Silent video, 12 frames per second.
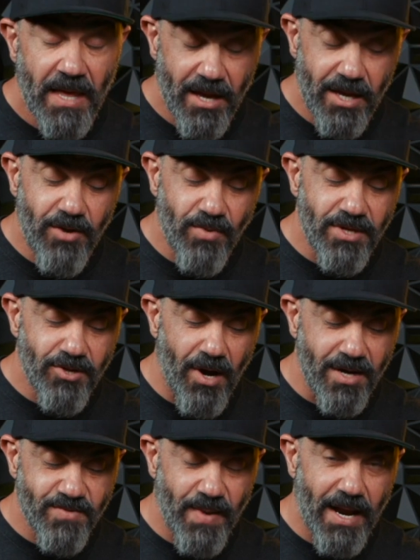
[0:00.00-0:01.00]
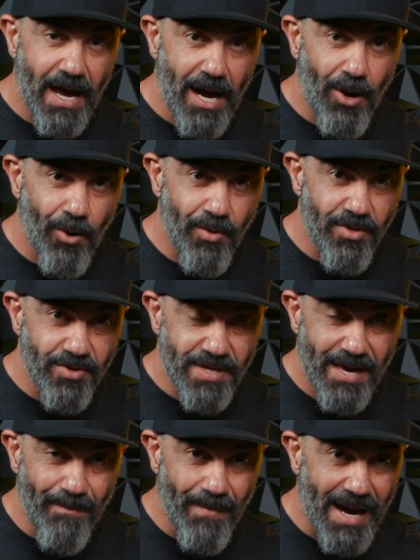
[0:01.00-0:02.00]
And he really talks about how there's
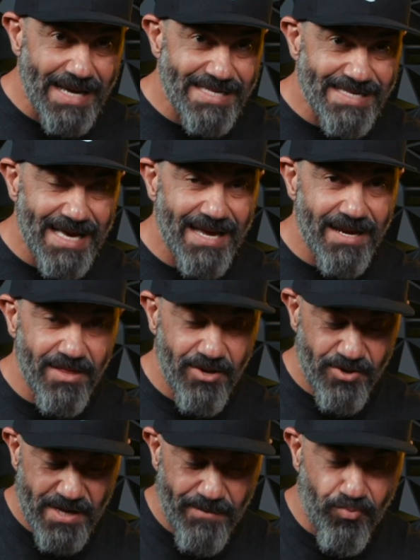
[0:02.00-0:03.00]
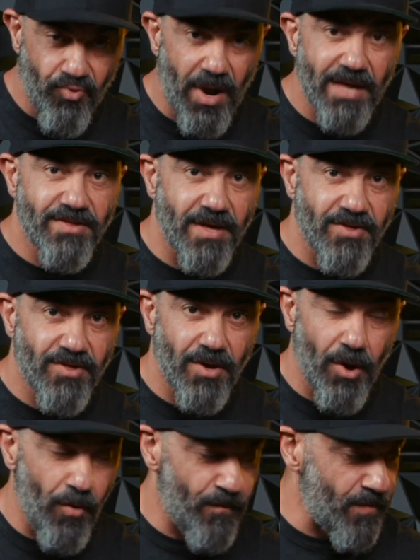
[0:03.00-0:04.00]
a mindset and there's a process to
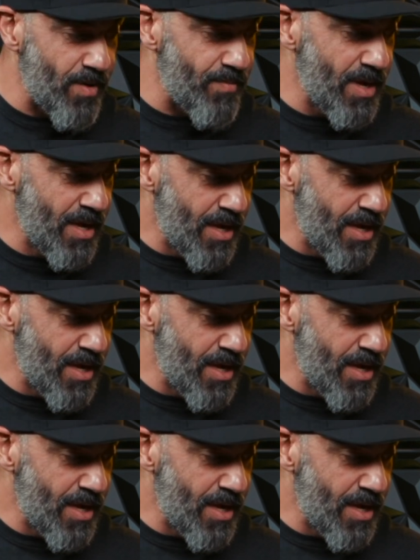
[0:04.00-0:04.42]
go from